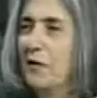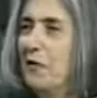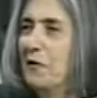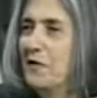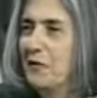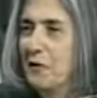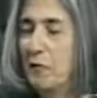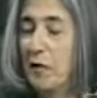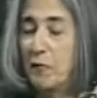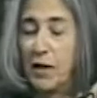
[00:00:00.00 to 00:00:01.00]
who I don't always
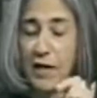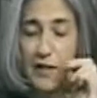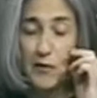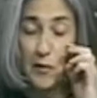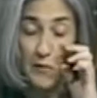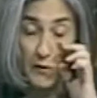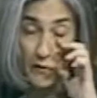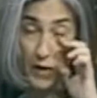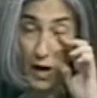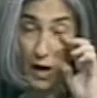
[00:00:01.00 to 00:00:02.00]
agree with, but in terms
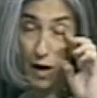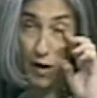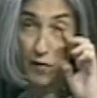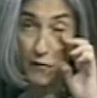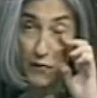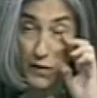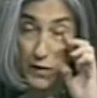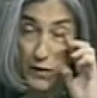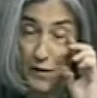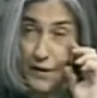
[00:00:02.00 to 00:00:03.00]
of
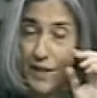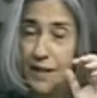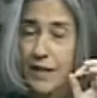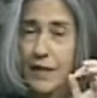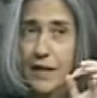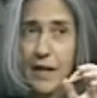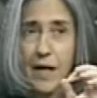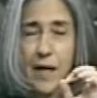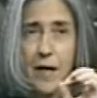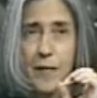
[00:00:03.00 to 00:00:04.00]
the
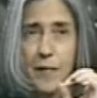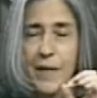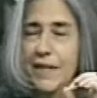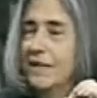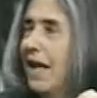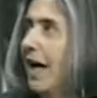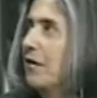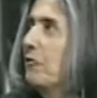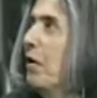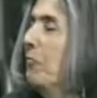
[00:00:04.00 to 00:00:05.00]

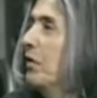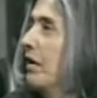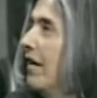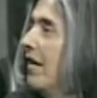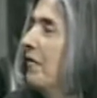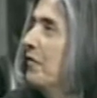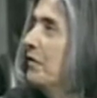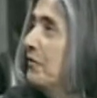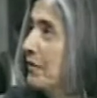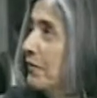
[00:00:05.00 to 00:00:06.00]
exact replica
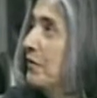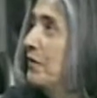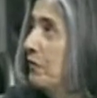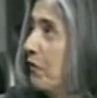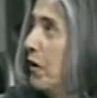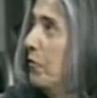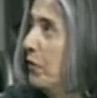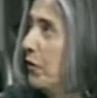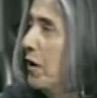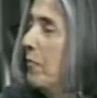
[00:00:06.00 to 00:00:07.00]
of the
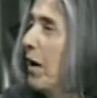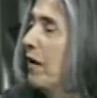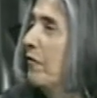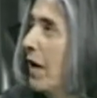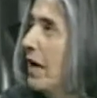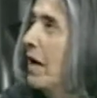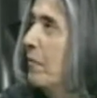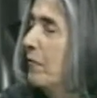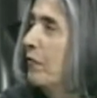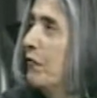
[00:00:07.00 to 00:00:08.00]
ceasefire program, I
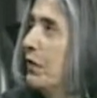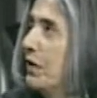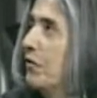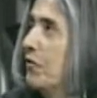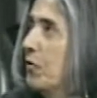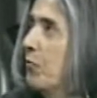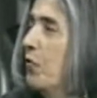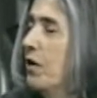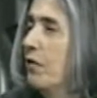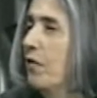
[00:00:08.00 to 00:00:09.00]
am really
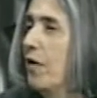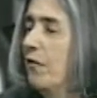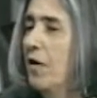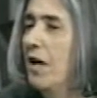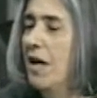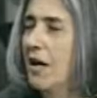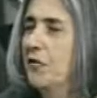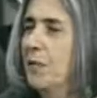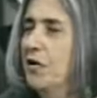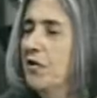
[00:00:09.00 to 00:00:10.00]
supportive of,
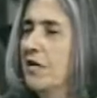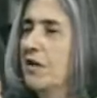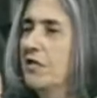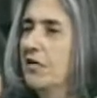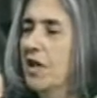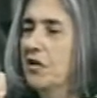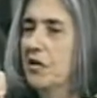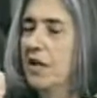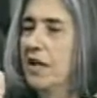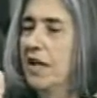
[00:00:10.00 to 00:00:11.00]
especially the
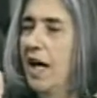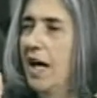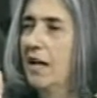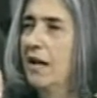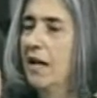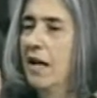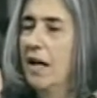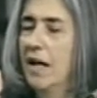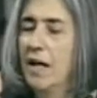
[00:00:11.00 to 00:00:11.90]
discussion that he had